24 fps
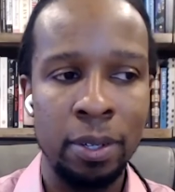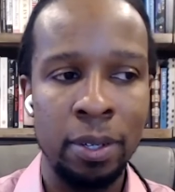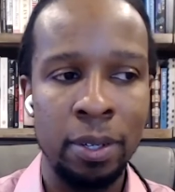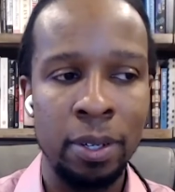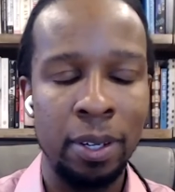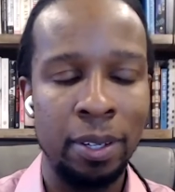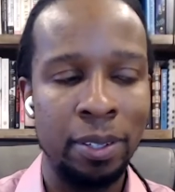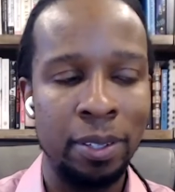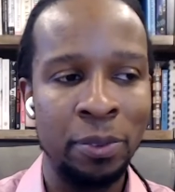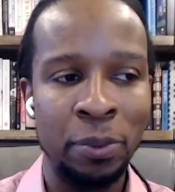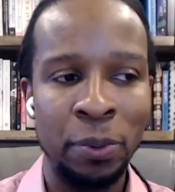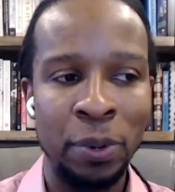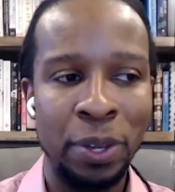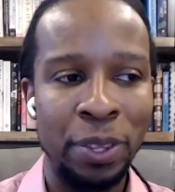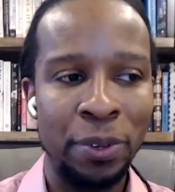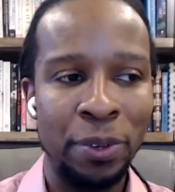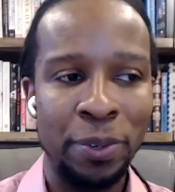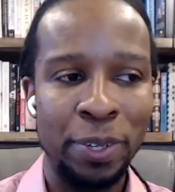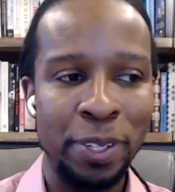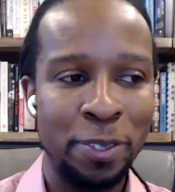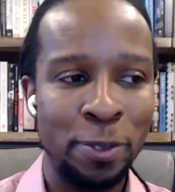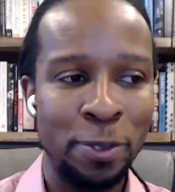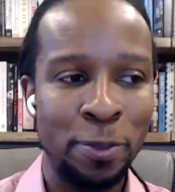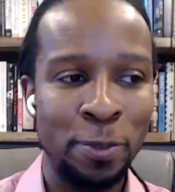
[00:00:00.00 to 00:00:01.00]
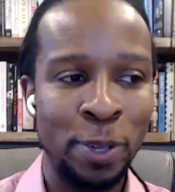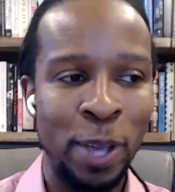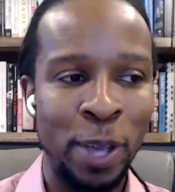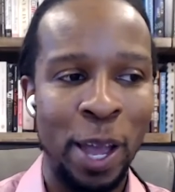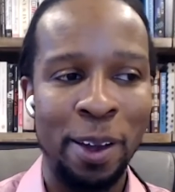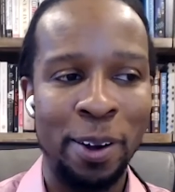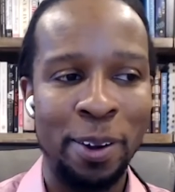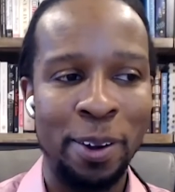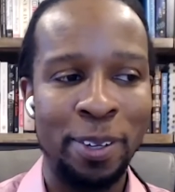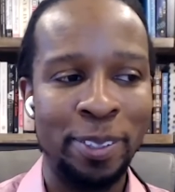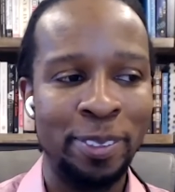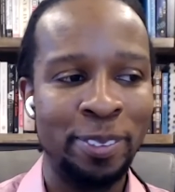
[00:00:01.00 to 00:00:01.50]
uh, whether it's
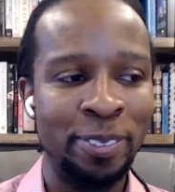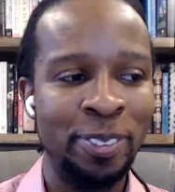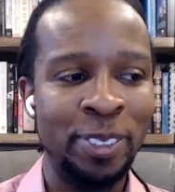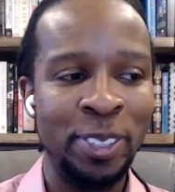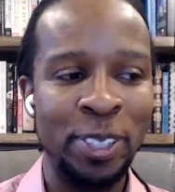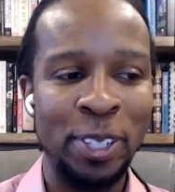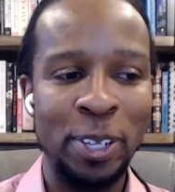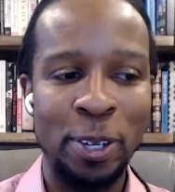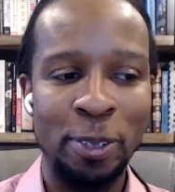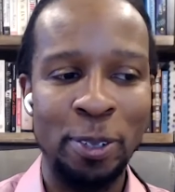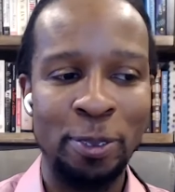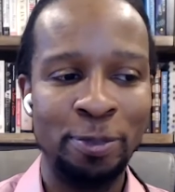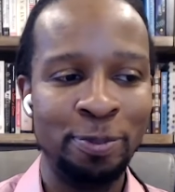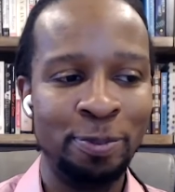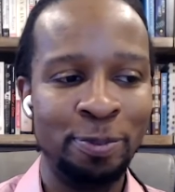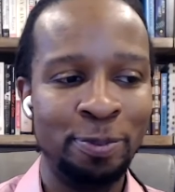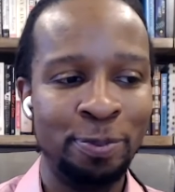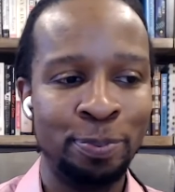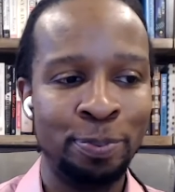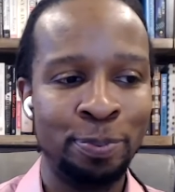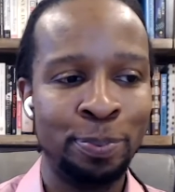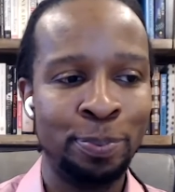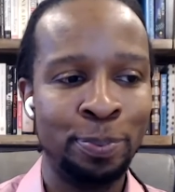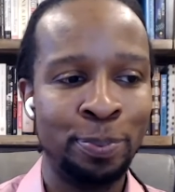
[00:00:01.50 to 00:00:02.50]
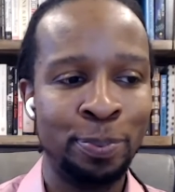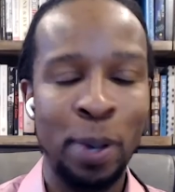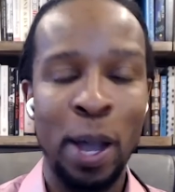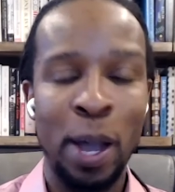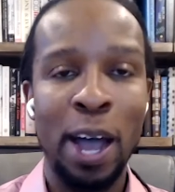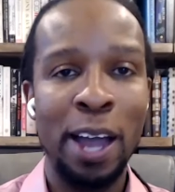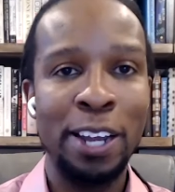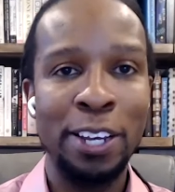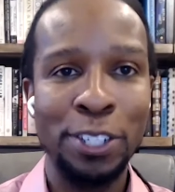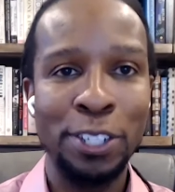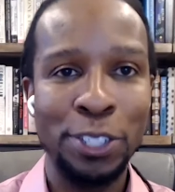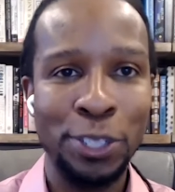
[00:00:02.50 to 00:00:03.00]
how to you know
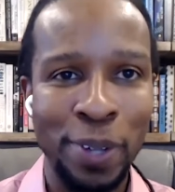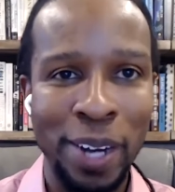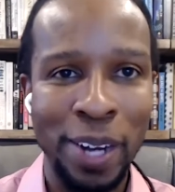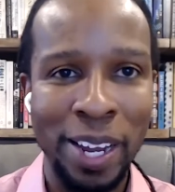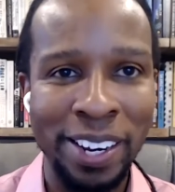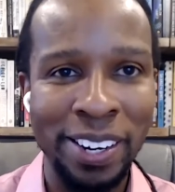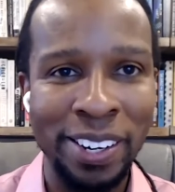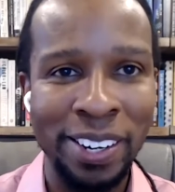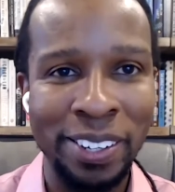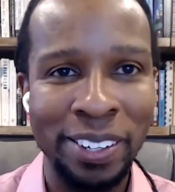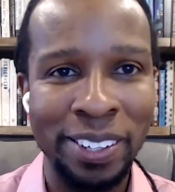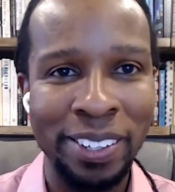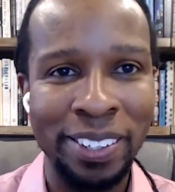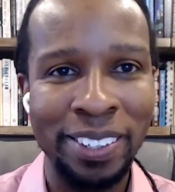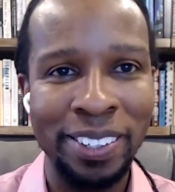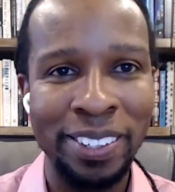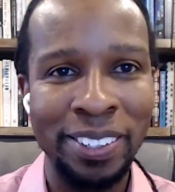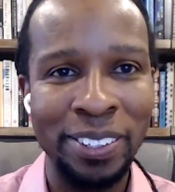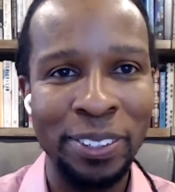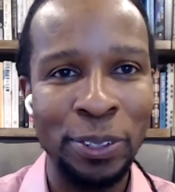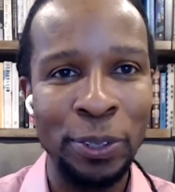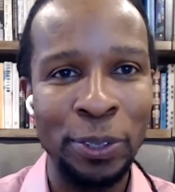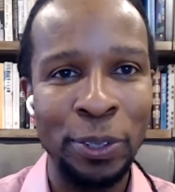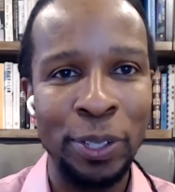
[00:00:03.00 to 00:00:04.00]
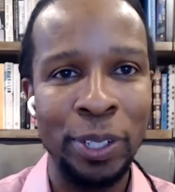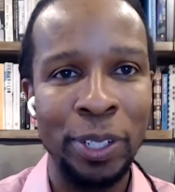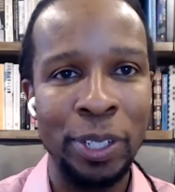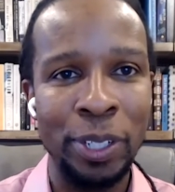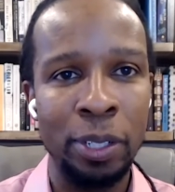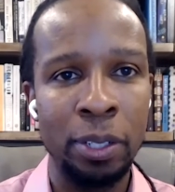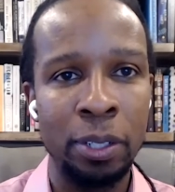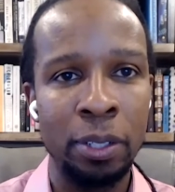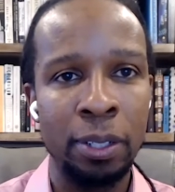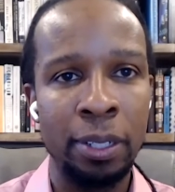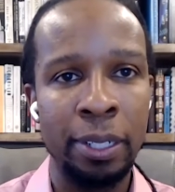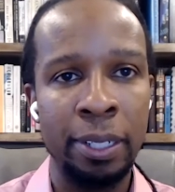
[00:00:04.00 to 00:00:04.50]
potty train her,
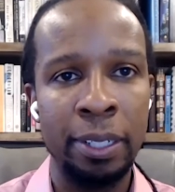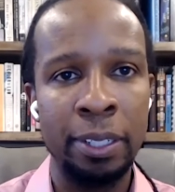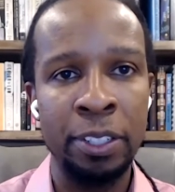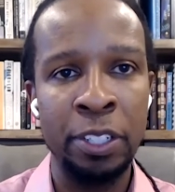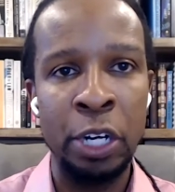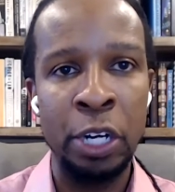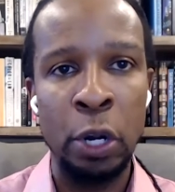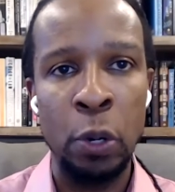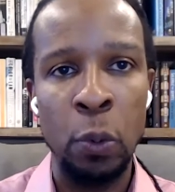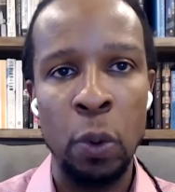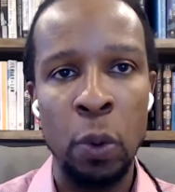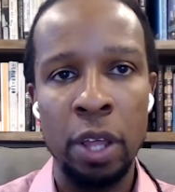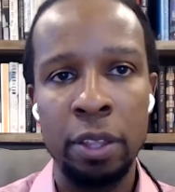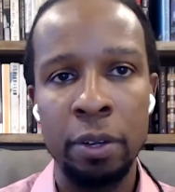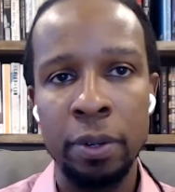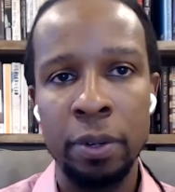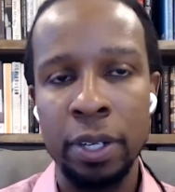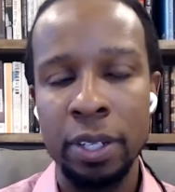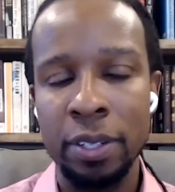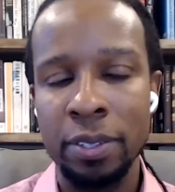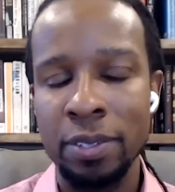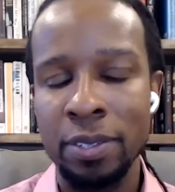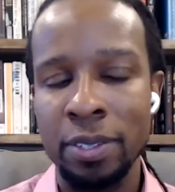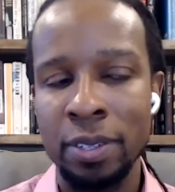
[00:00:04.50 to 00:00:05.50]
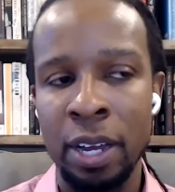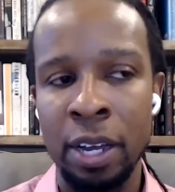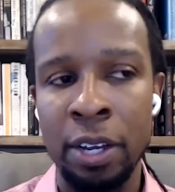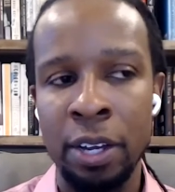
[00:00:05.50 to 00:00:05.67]
or you know whether it's